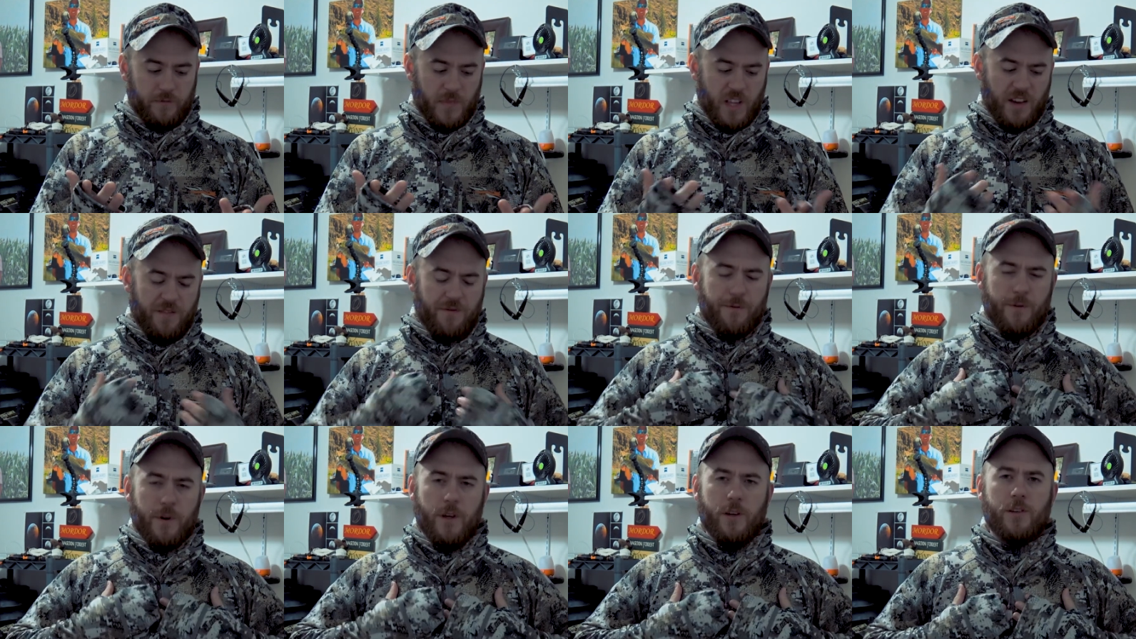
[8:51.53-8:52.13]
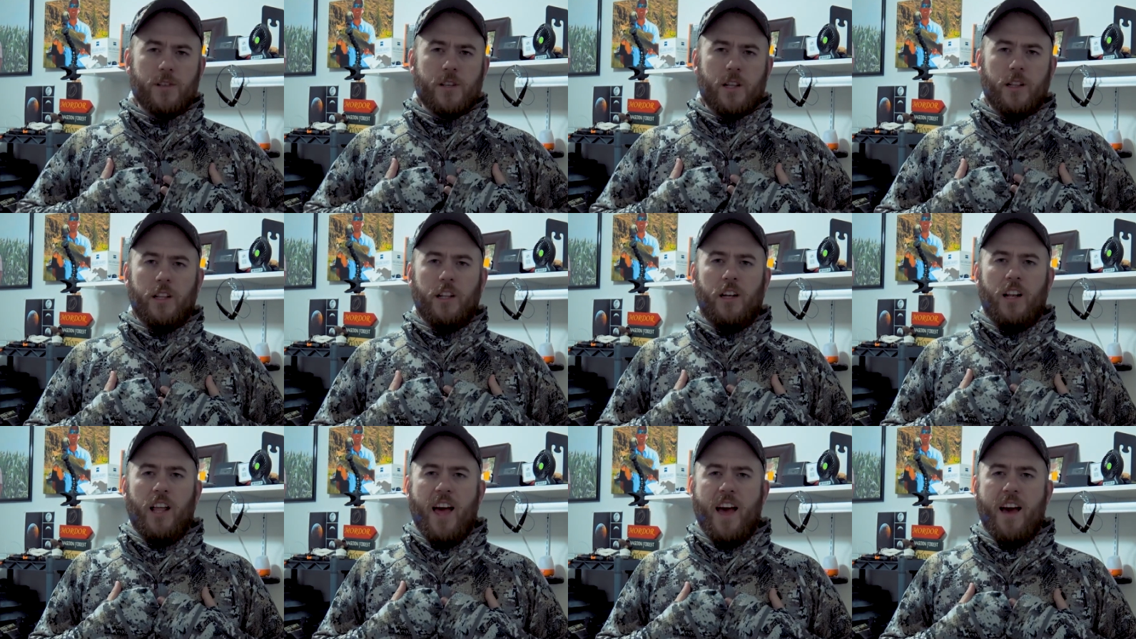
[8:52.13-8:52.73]
it feels a
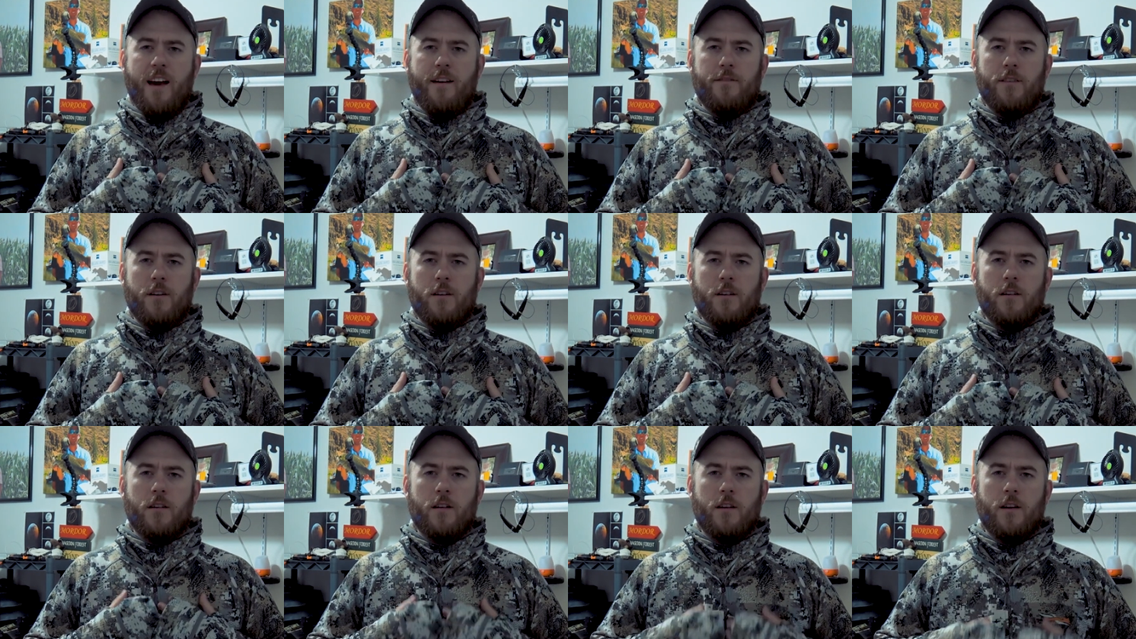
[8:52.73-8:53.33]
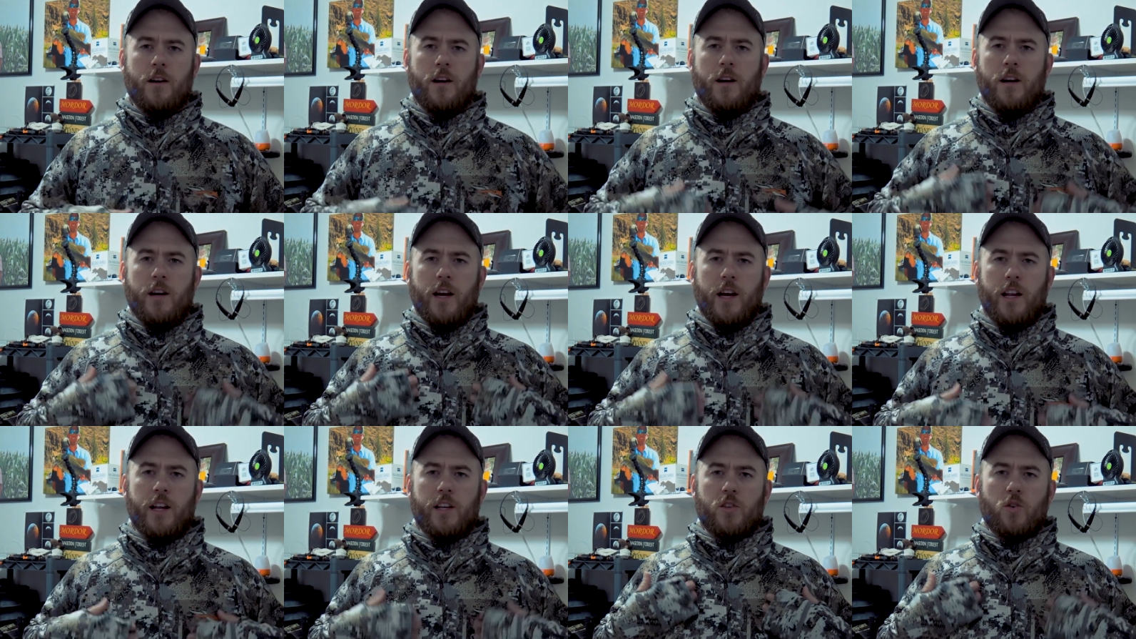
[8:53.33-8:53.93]
little heavier,
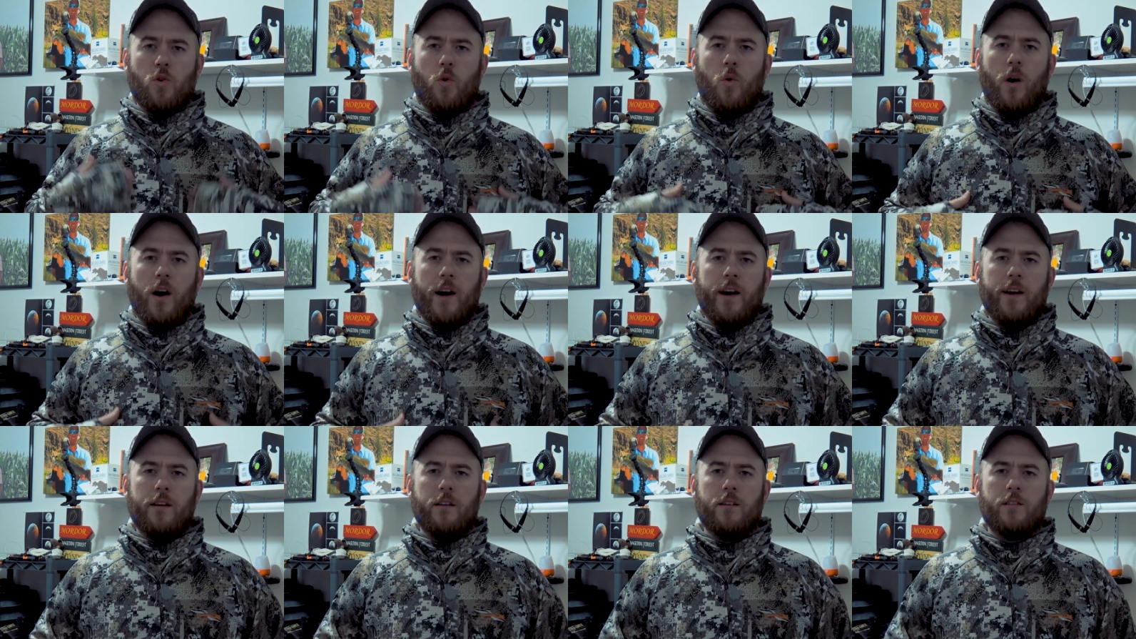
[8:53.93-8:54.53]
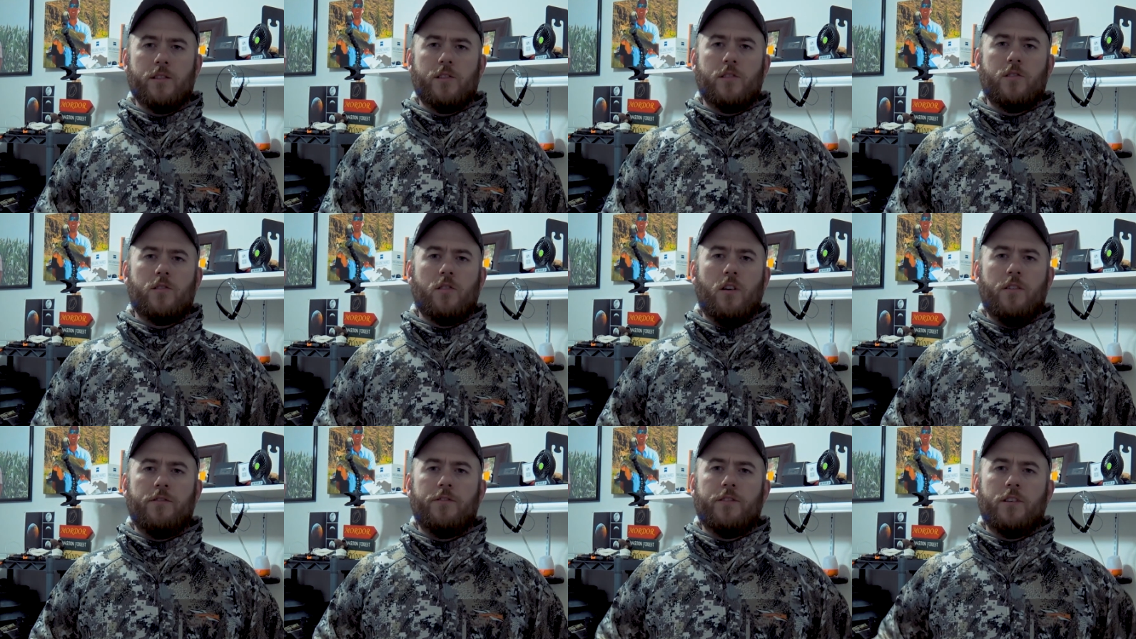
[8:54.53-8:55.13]
and it's quieter and
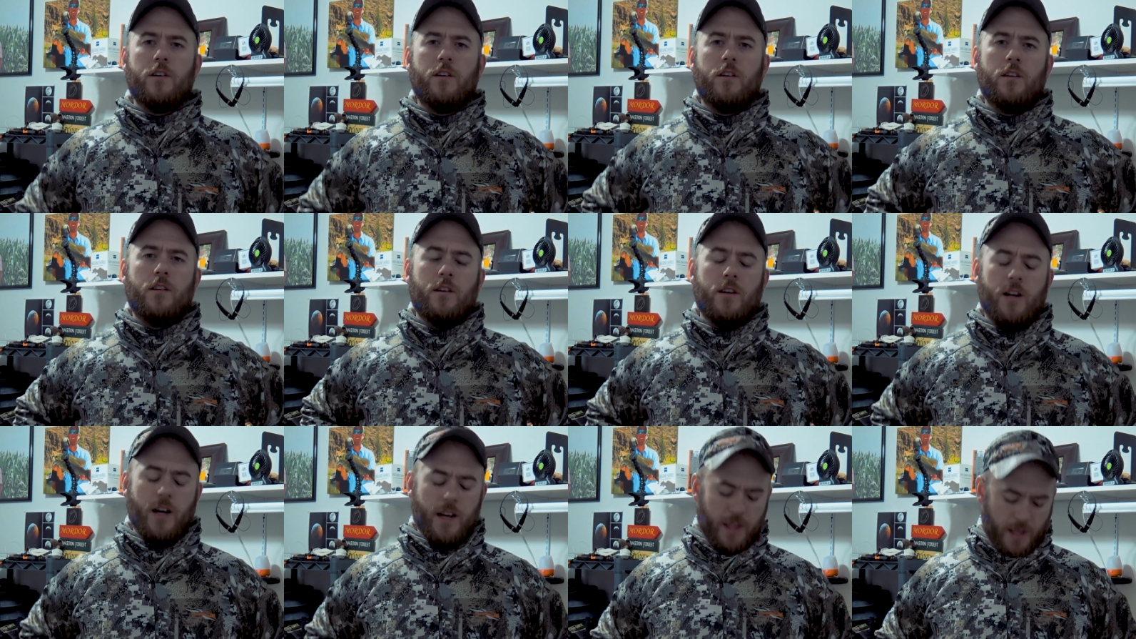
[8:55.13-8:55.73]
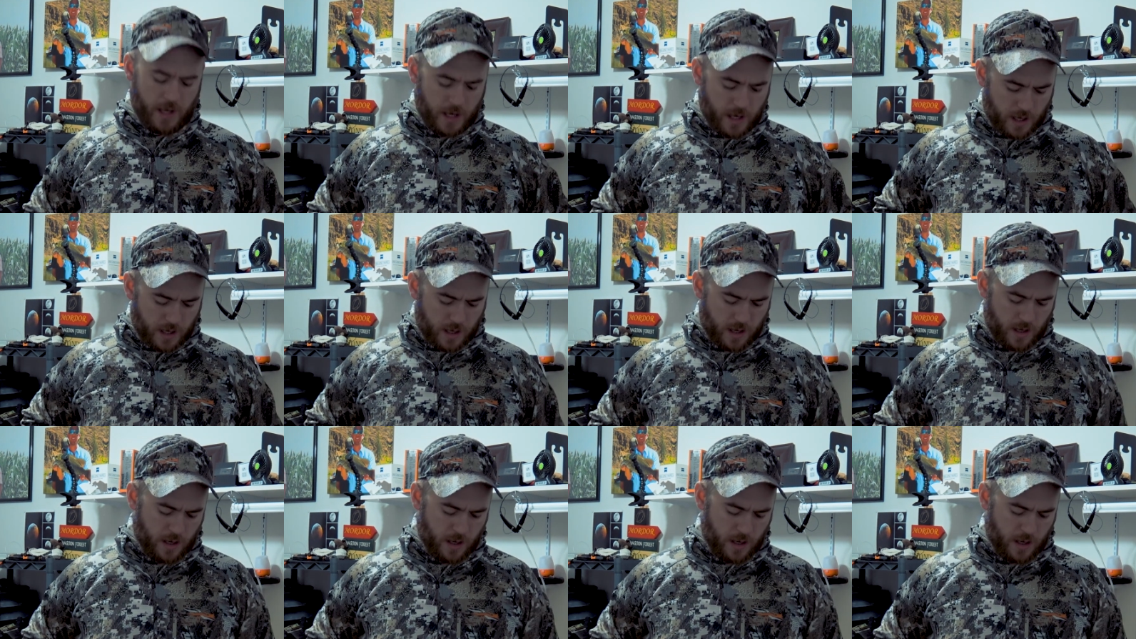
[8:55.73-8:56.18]
softer, I think.